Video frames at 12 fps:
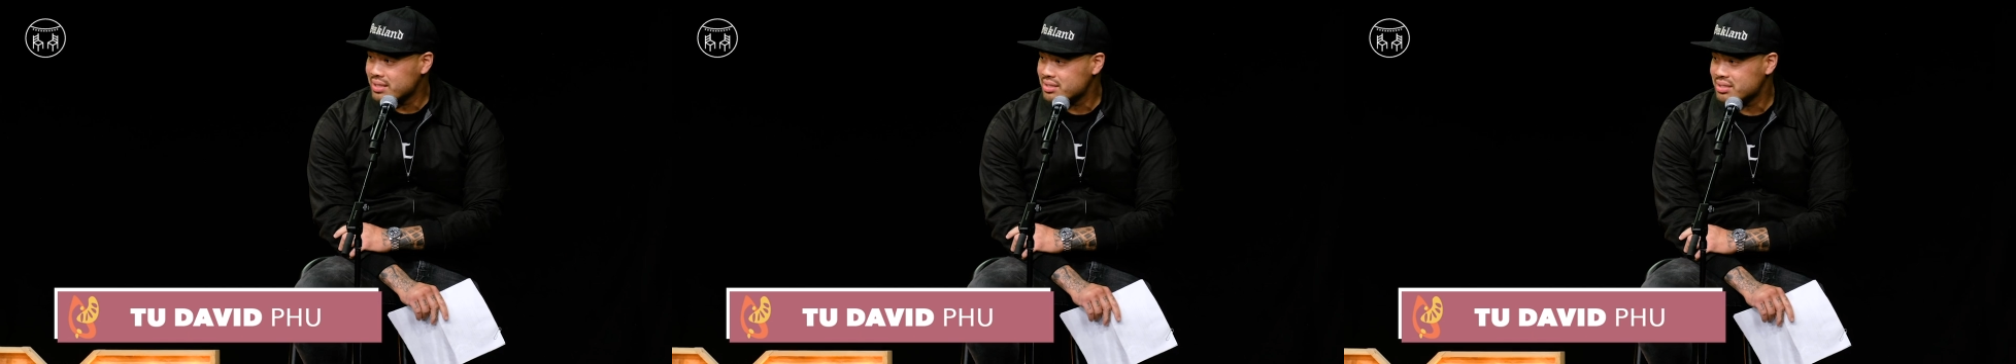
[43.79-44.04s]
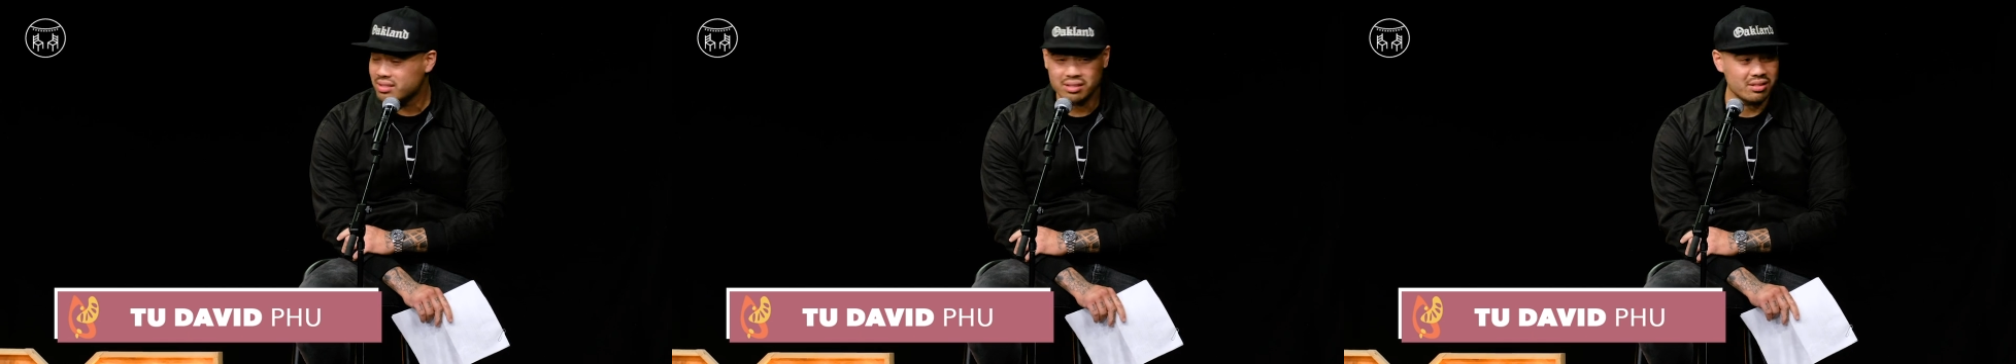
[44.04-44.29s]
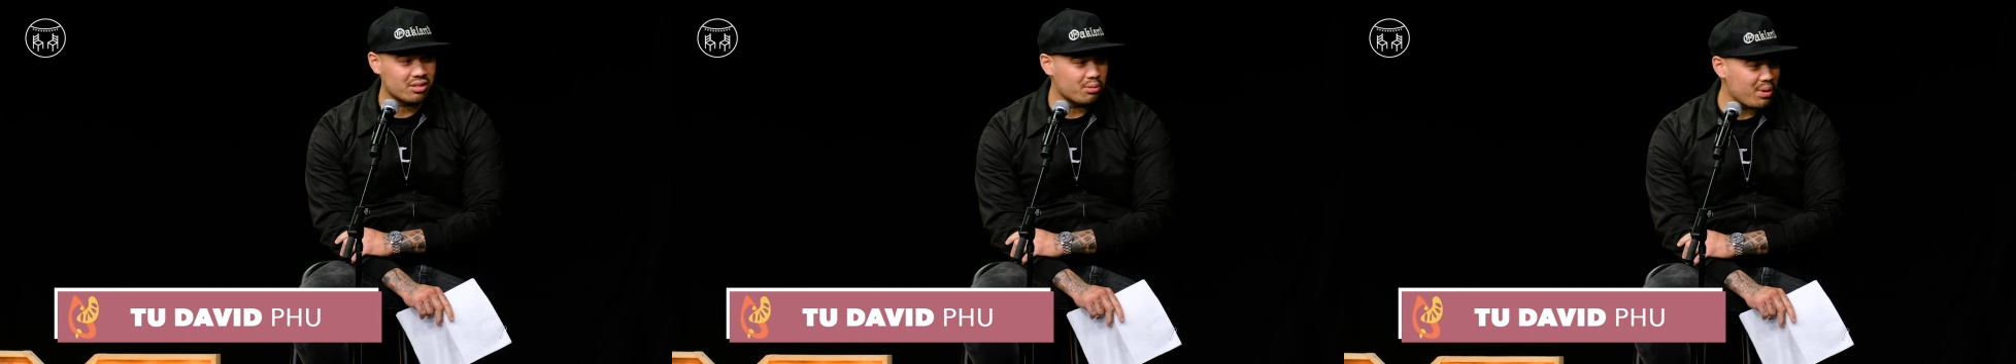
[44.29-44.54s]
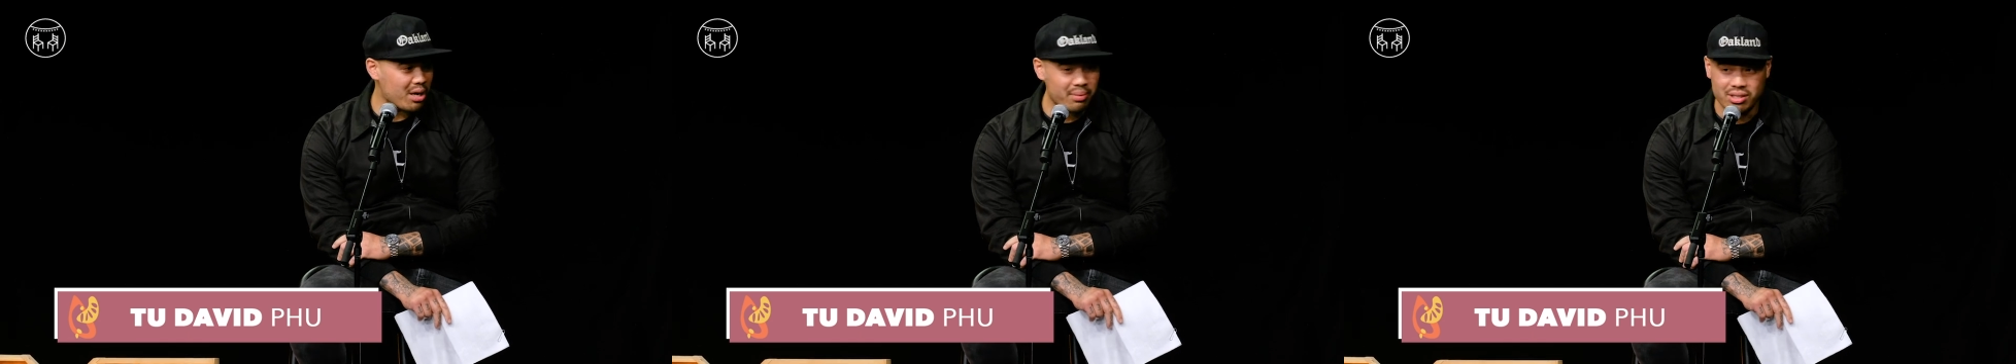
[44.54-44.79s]
place,
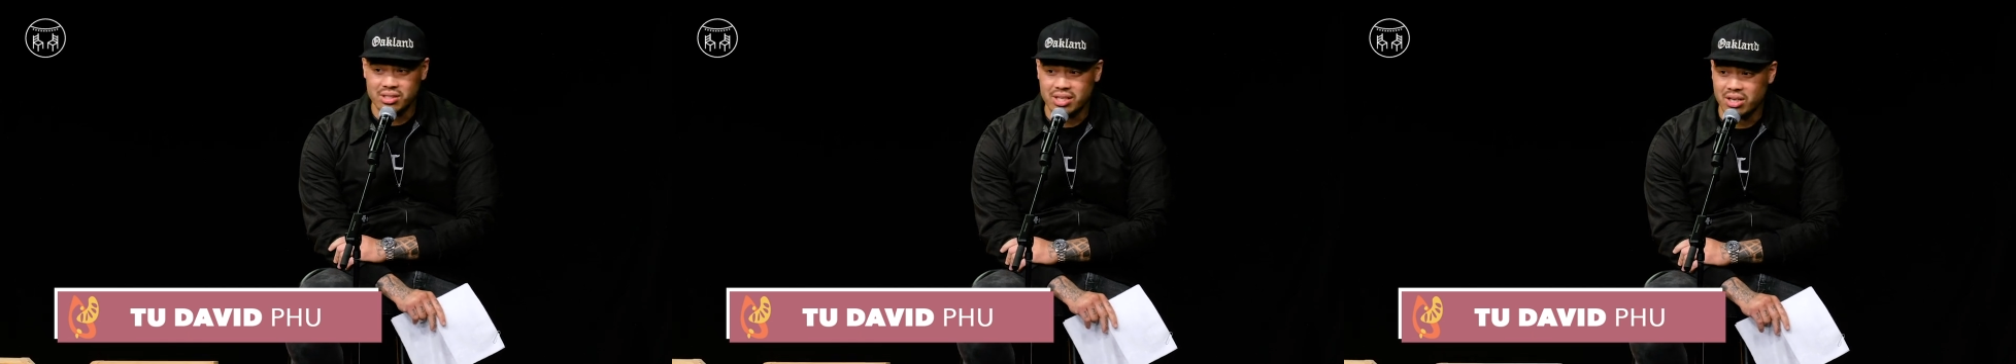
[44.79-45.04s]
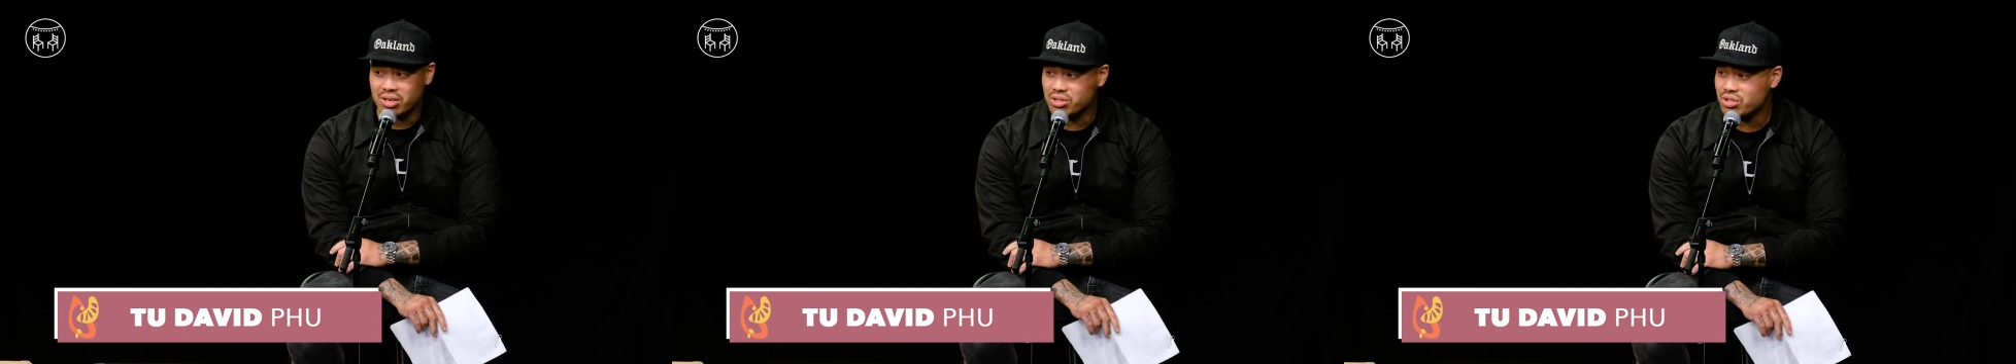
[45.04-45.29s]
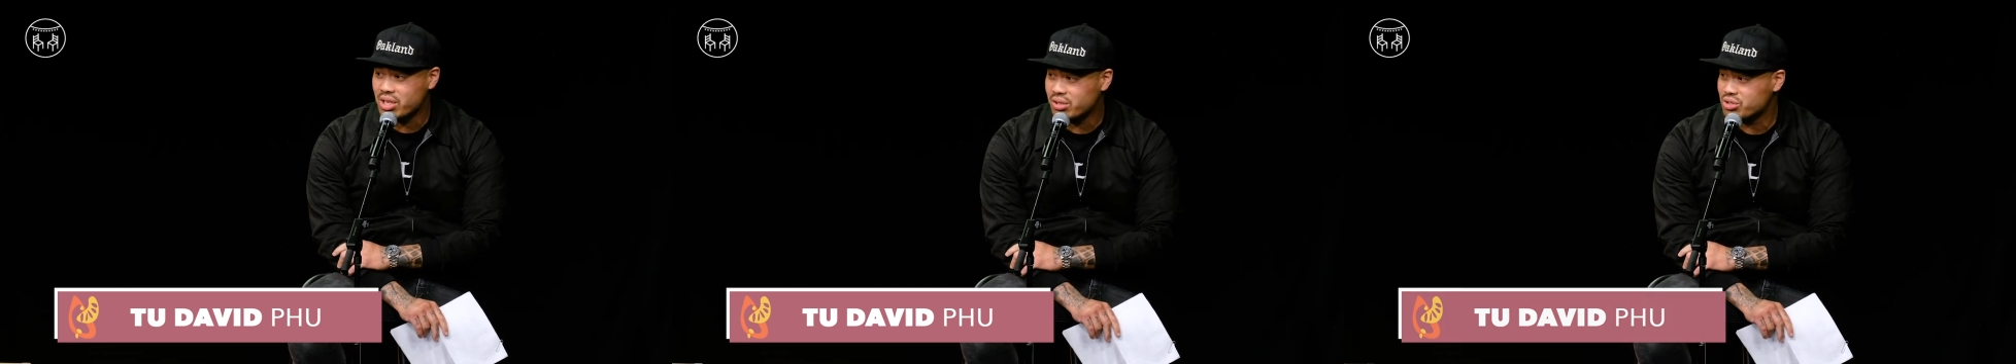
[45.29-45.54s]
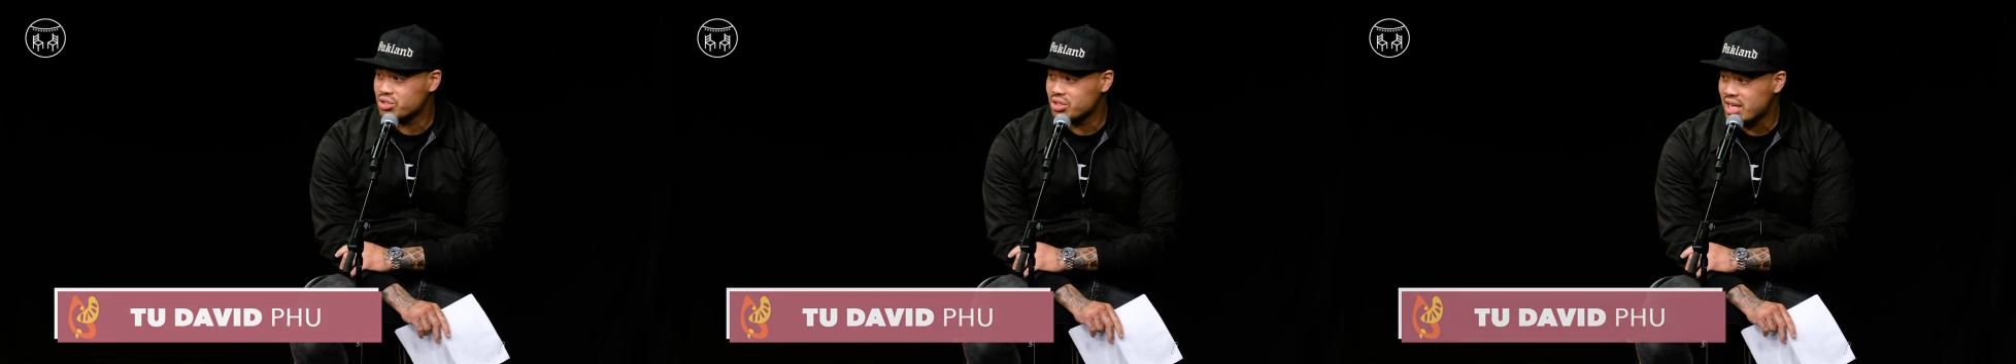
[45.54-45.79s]
to be able to sit on
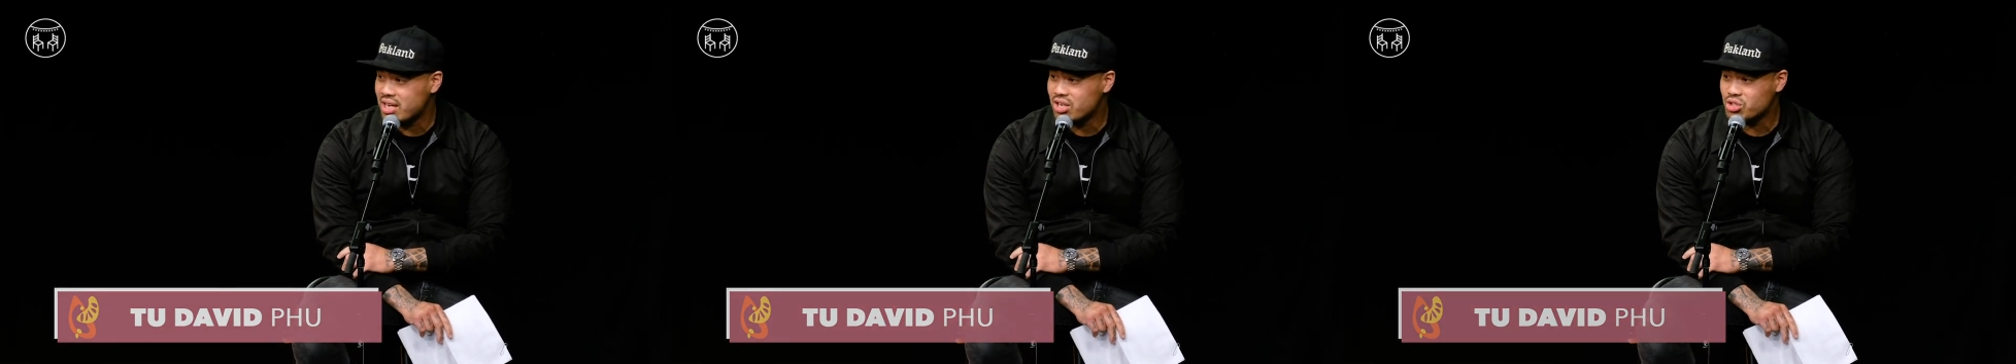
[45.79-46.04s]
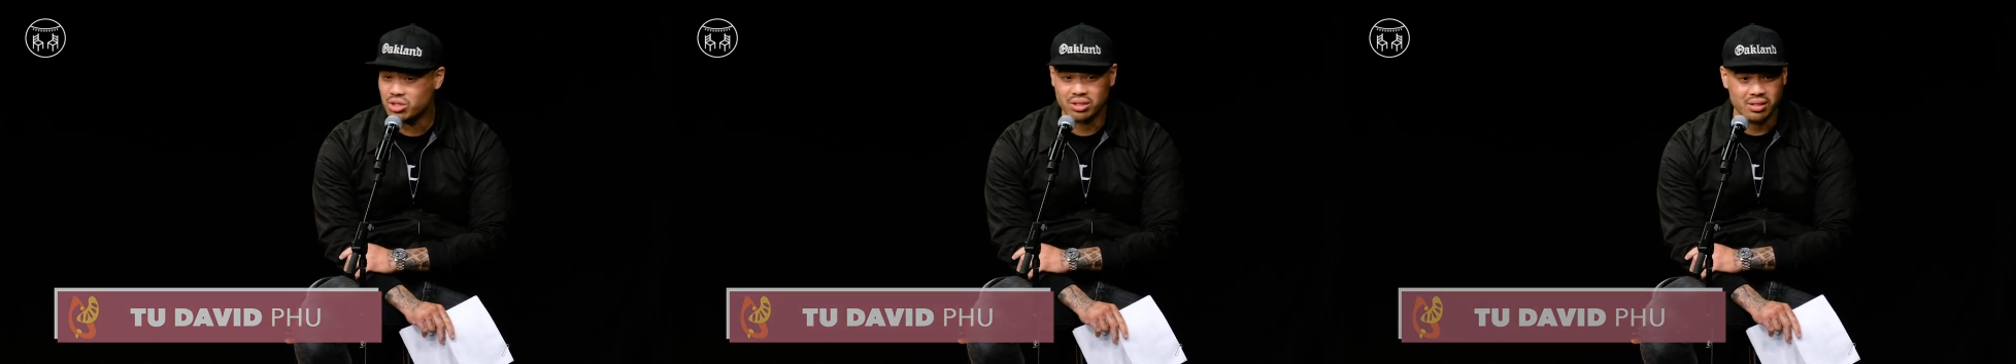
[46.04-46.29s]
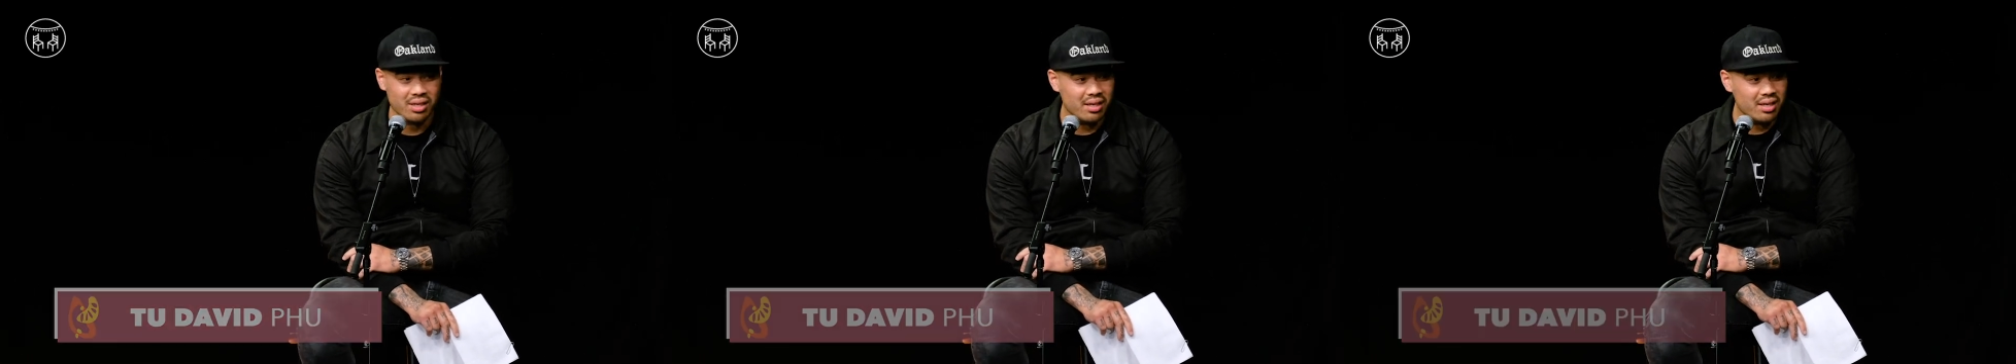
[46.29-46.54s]
center stage and